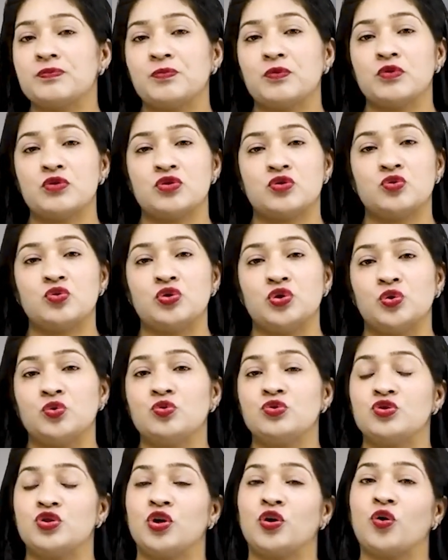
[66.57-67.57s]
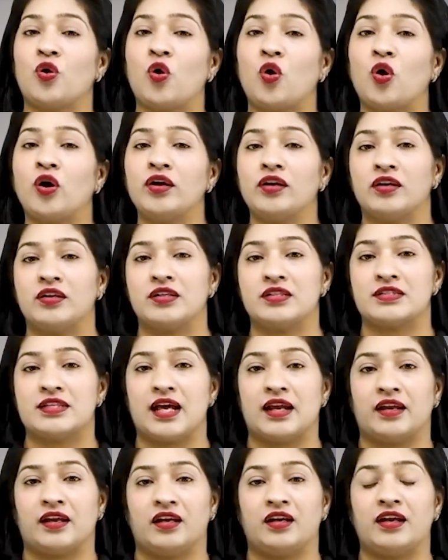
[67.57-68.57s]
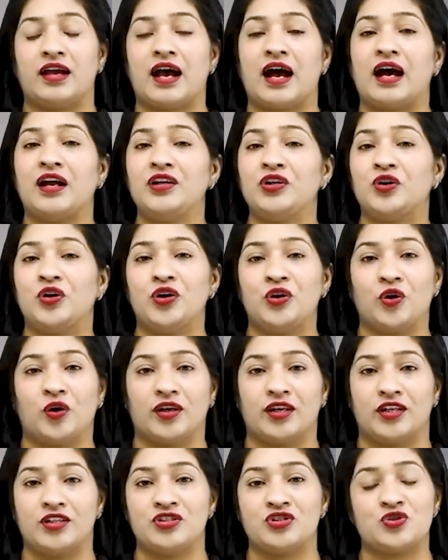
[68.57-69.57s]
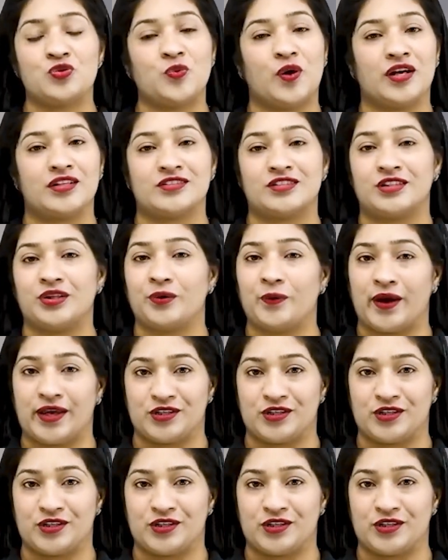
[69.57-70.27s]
supposed to use your own understanding and your knowledge to answer the